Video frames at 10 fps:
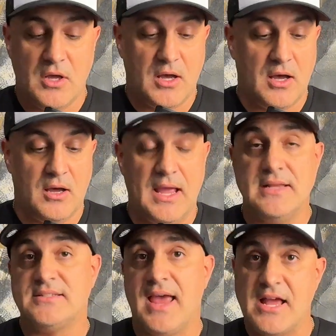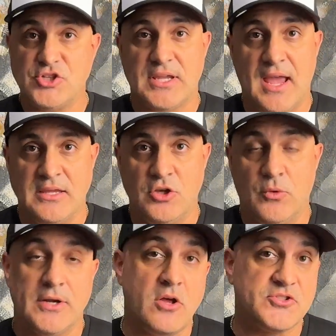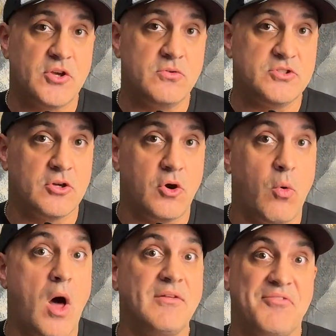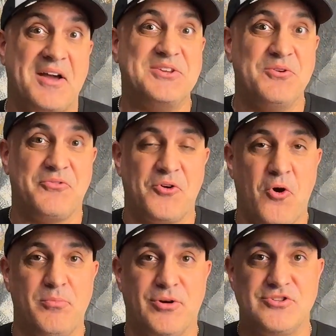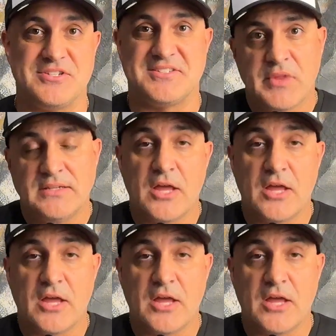and to educate you, and also to qualify you for a home purchase.